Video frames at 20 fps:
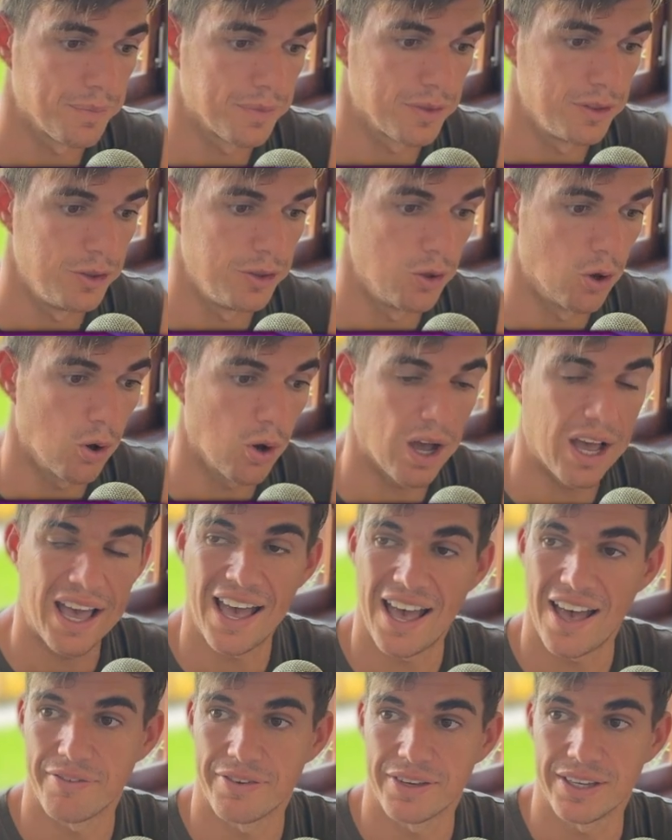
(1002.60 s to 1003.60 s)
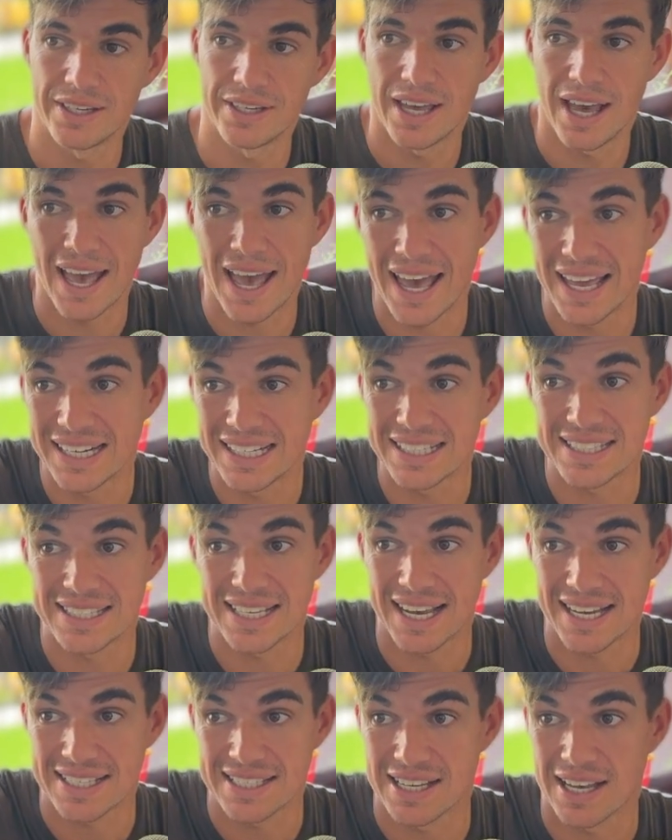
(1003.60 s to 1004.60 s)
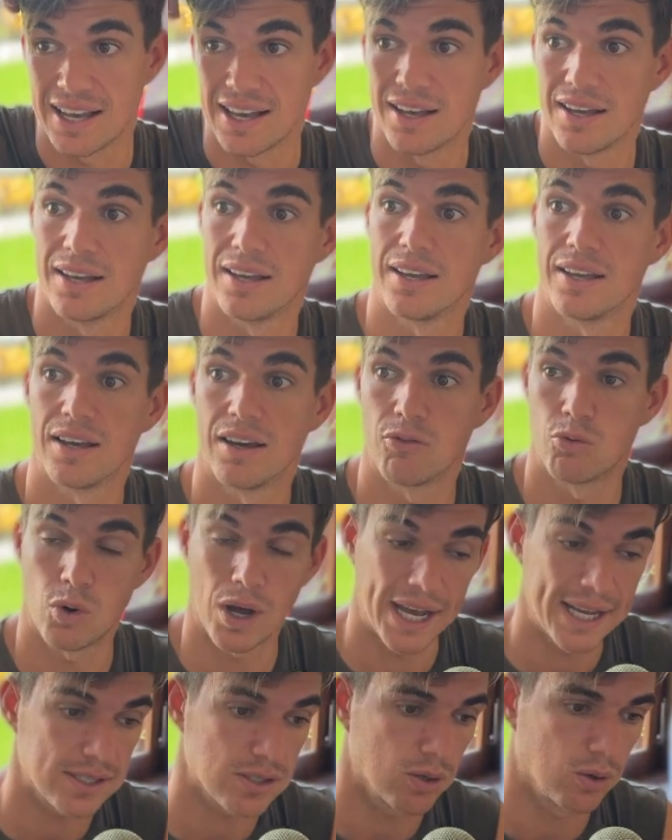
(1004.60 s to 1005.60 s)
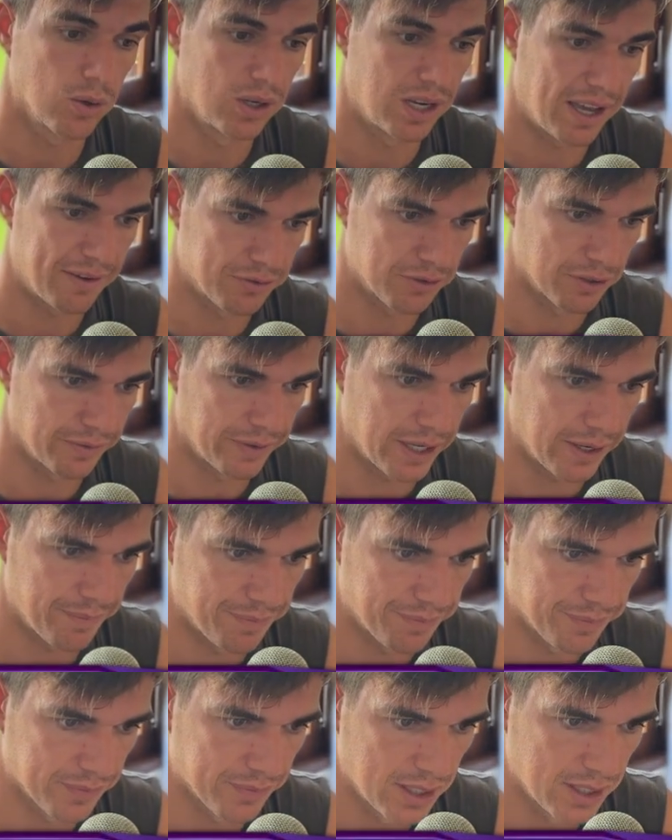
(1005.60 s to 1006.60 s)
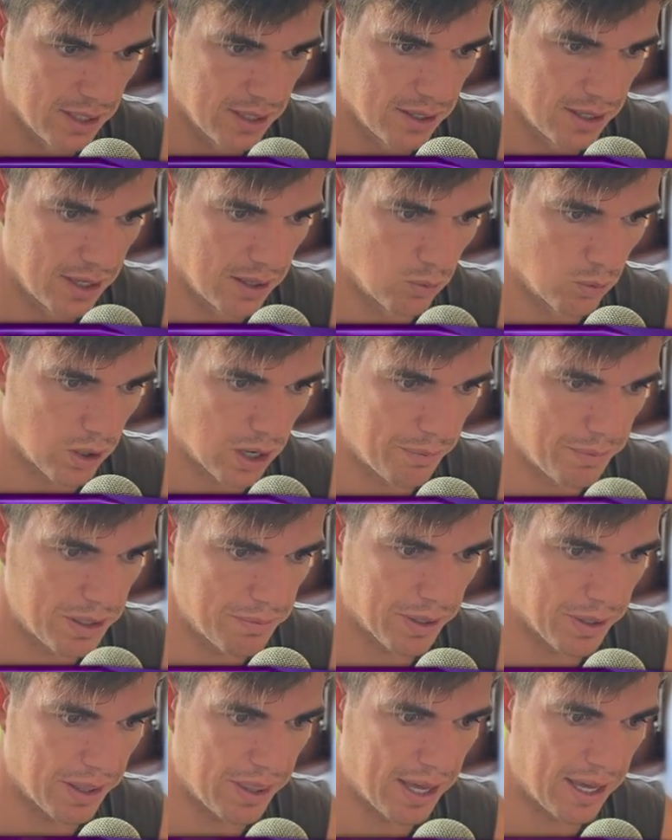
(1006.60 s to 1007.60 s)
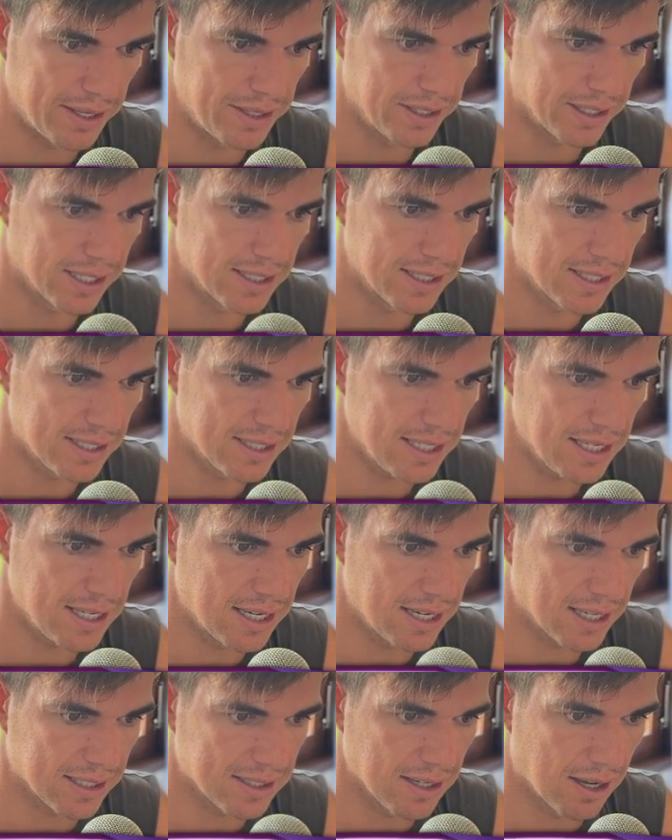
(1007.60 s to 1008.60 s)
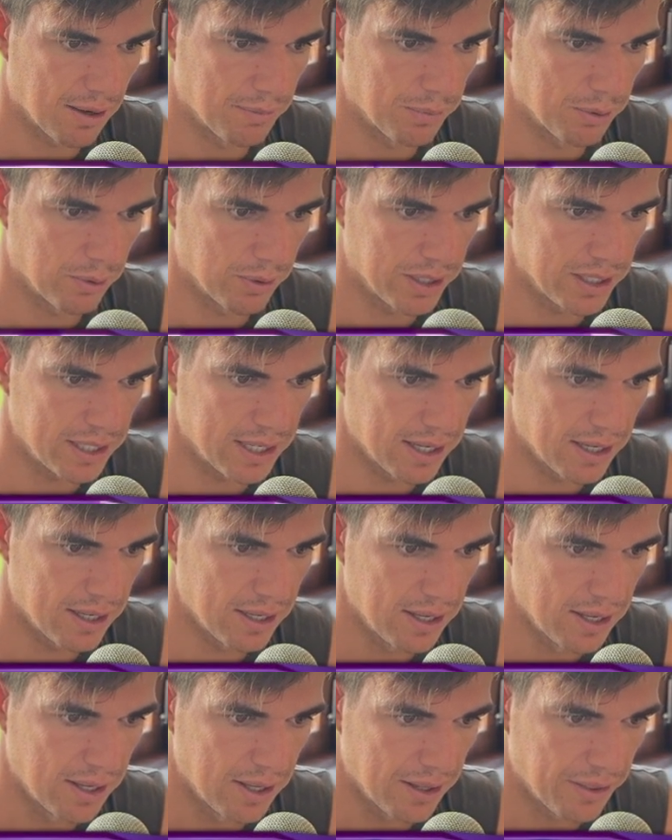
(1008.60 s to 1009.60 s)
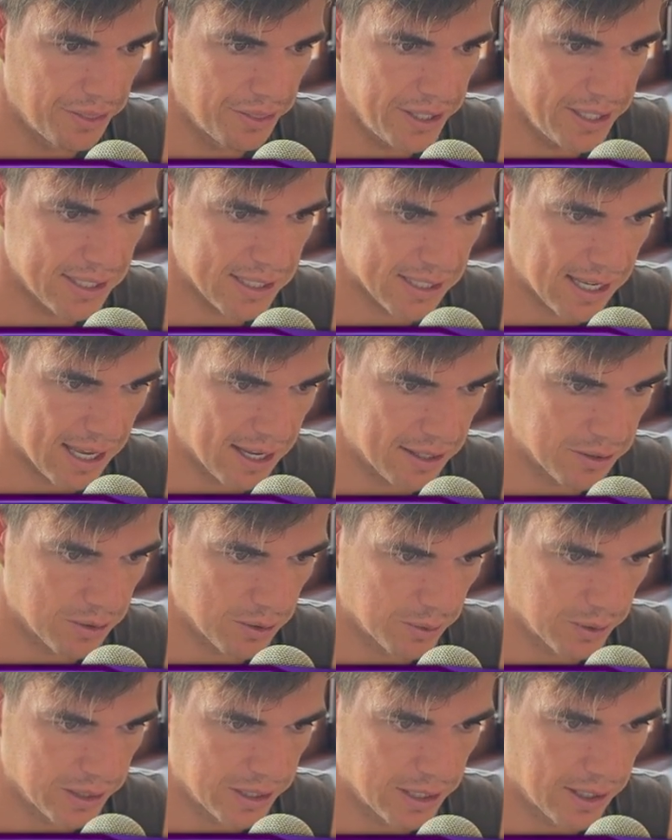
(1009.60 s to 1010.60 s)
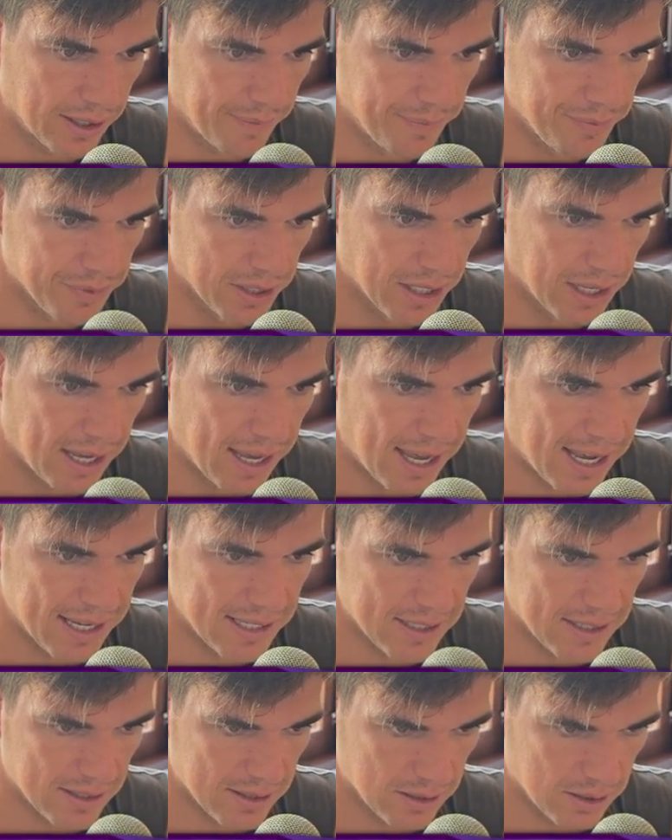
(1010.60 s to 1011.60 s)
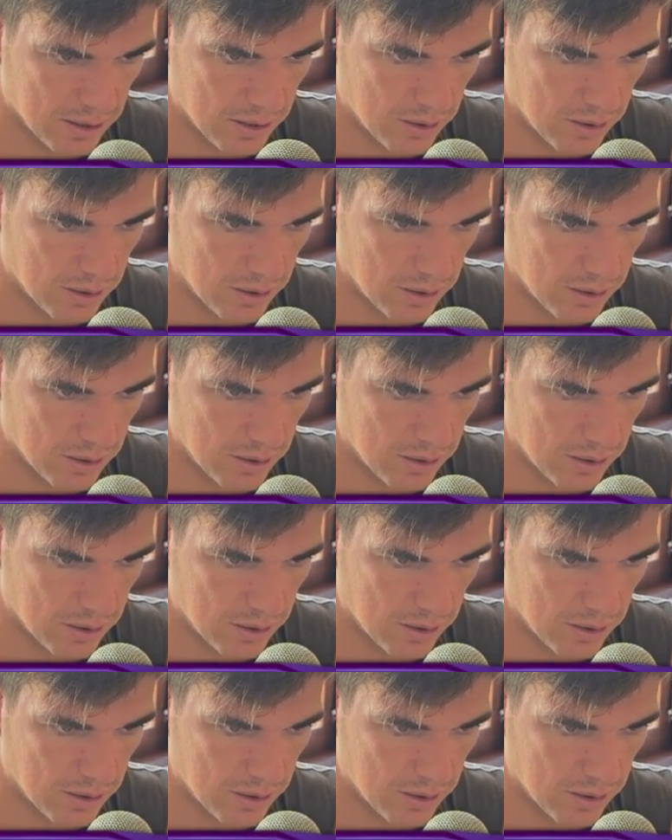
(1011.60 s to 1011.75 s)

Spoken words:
not having any data right or left of it. And what I mean by that, you can see an example here. This candle here has